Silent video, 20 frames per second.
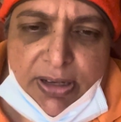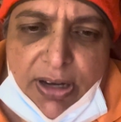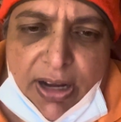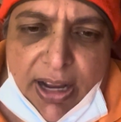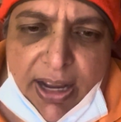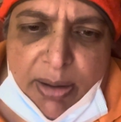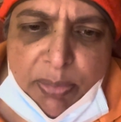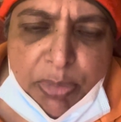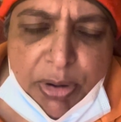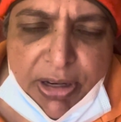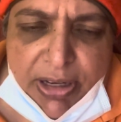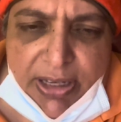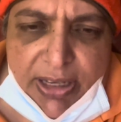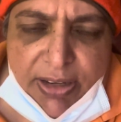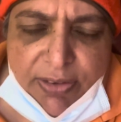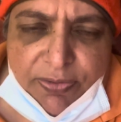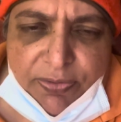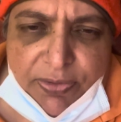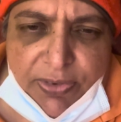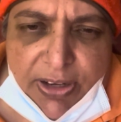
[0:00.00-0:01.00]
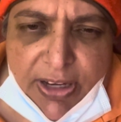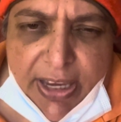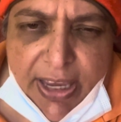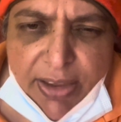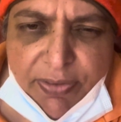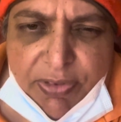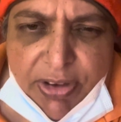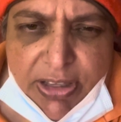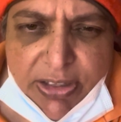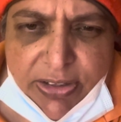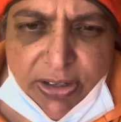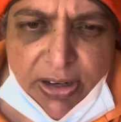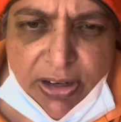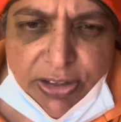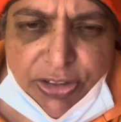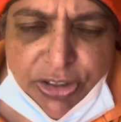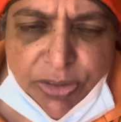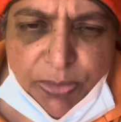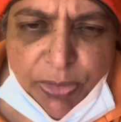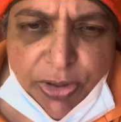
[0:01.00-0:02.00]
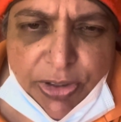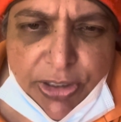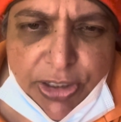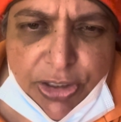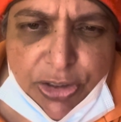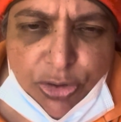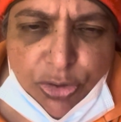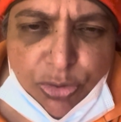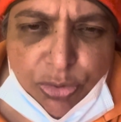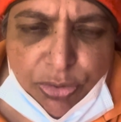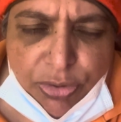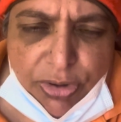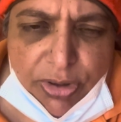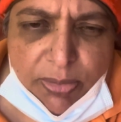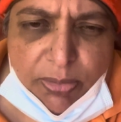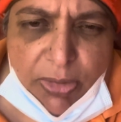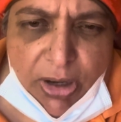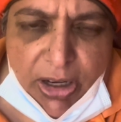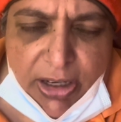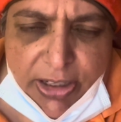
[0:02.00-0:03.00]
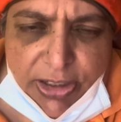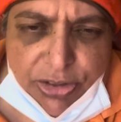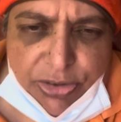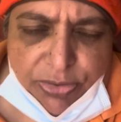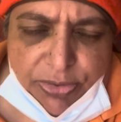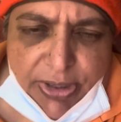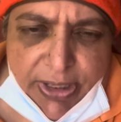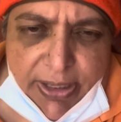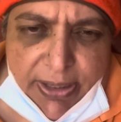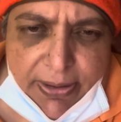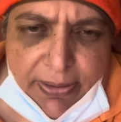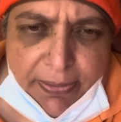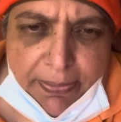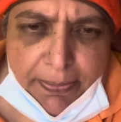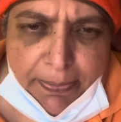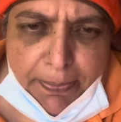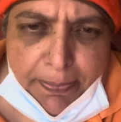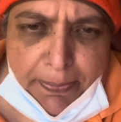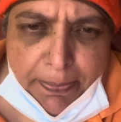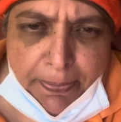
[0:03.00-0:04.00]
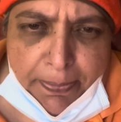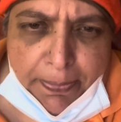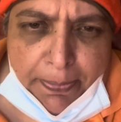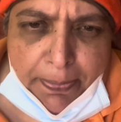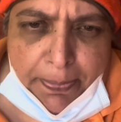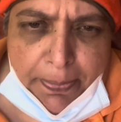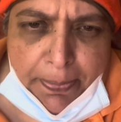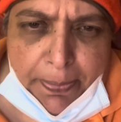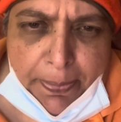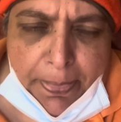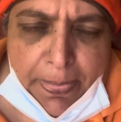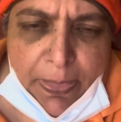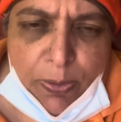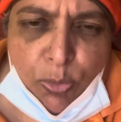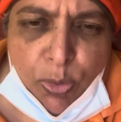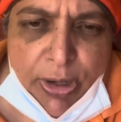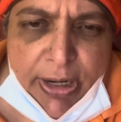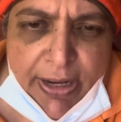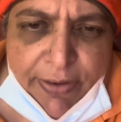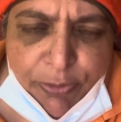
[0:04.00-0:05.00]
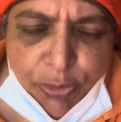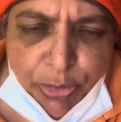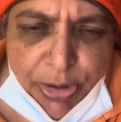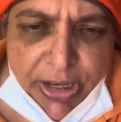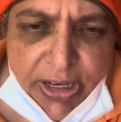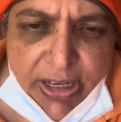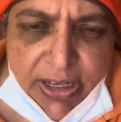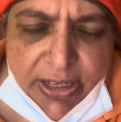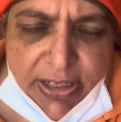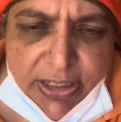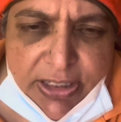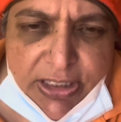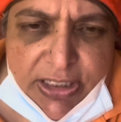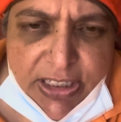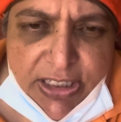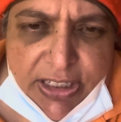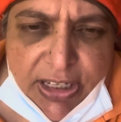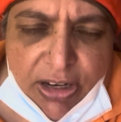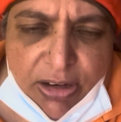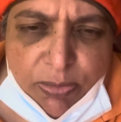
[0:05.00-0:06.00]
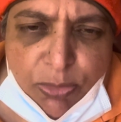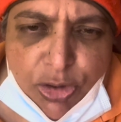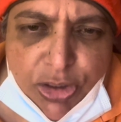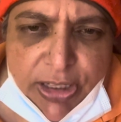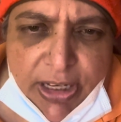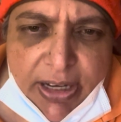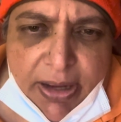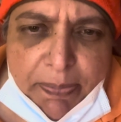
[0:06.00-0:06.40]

I believe Kevin talks about the neural monitoring. Whatever it is, it's almost like a